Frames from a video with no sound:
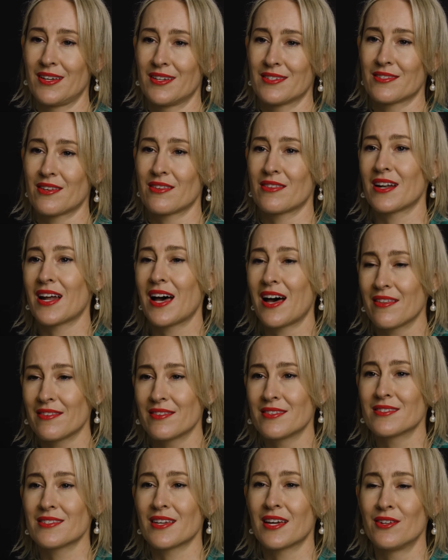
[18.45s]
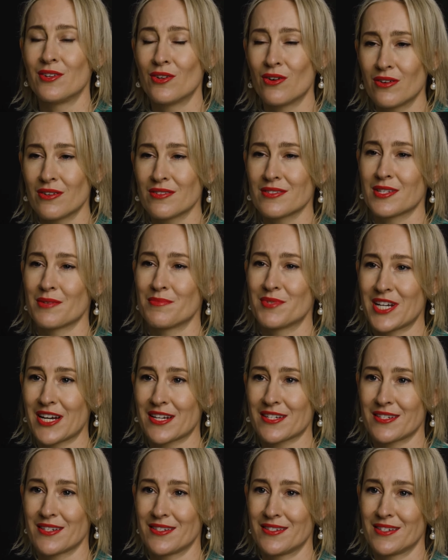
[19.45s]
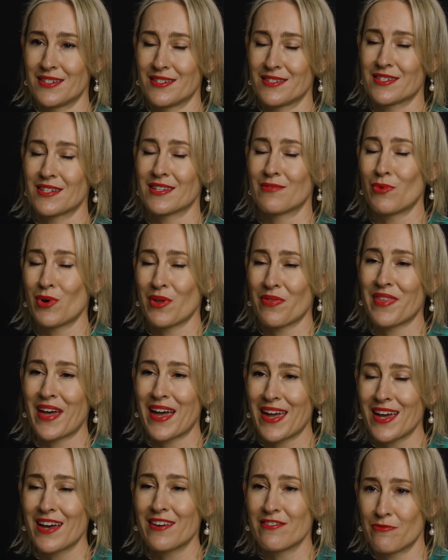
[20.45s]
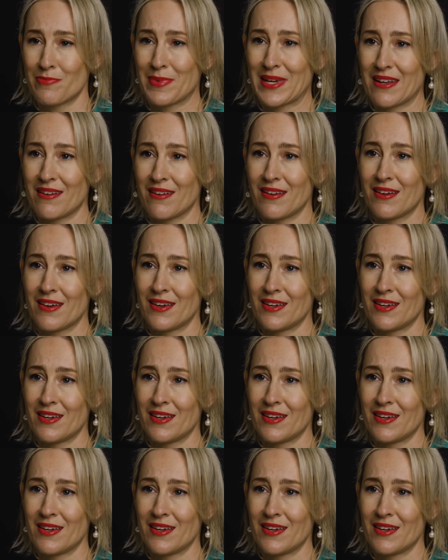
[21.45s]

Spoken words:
so that others are not subjected to what they have been,